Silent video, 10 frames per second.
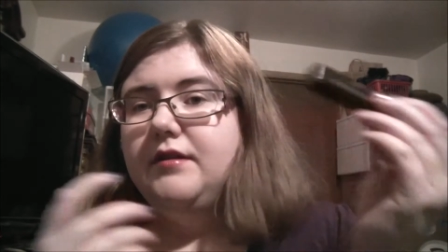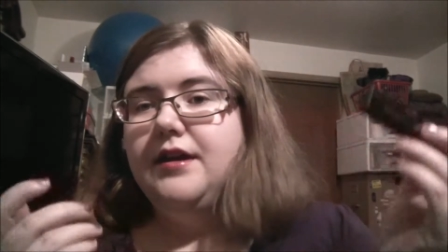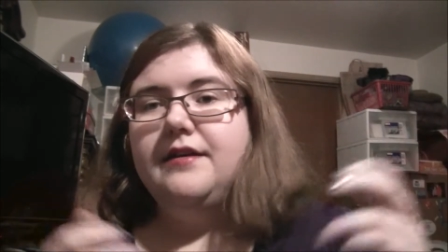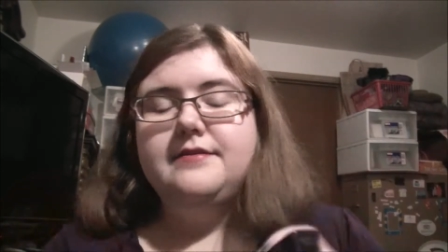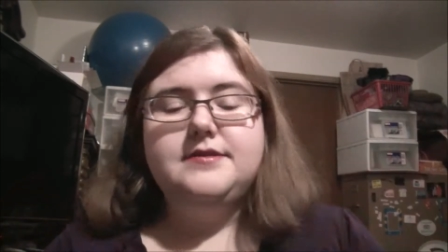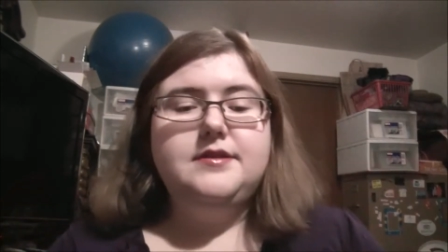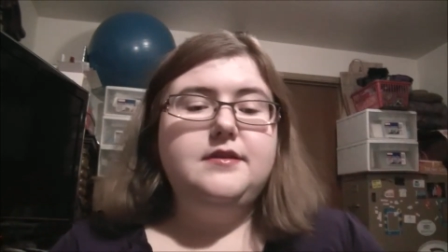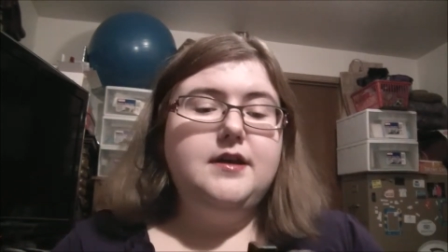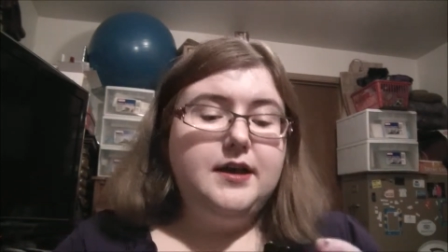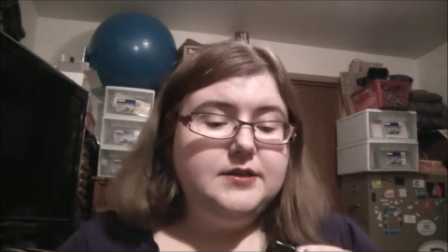You can't
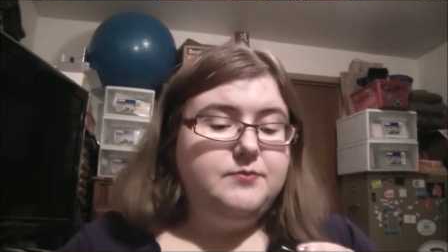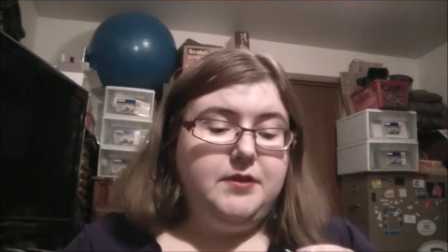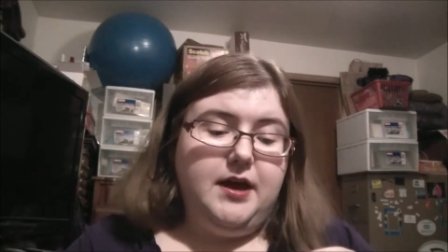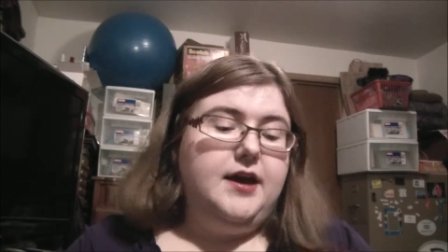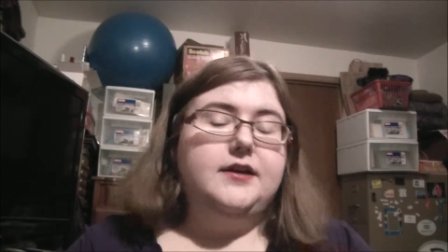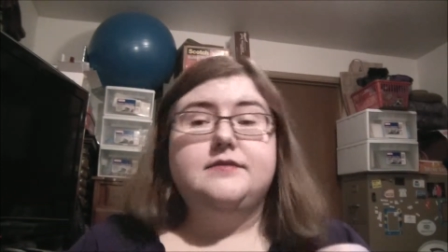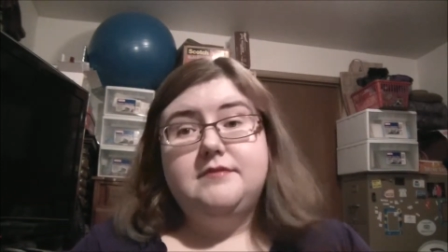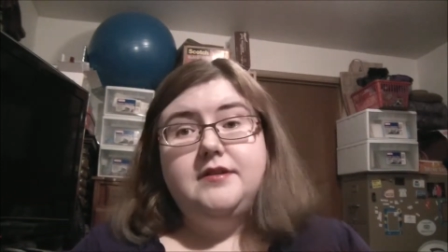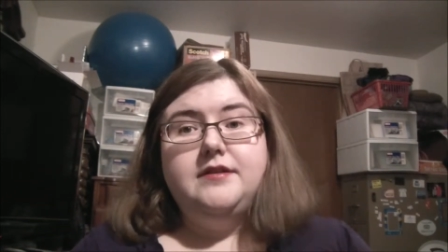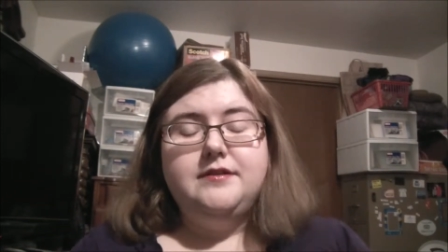see that. It's black.
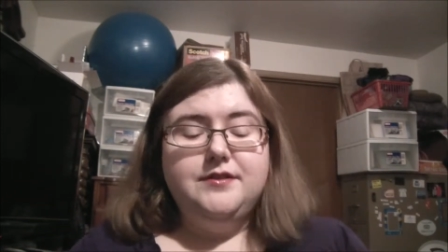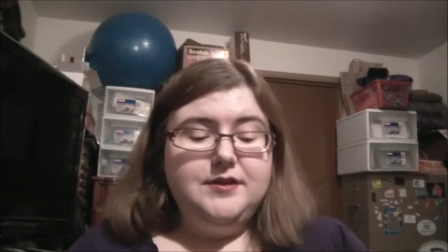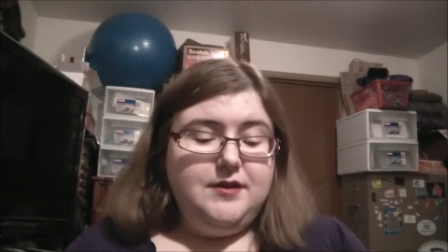Duh.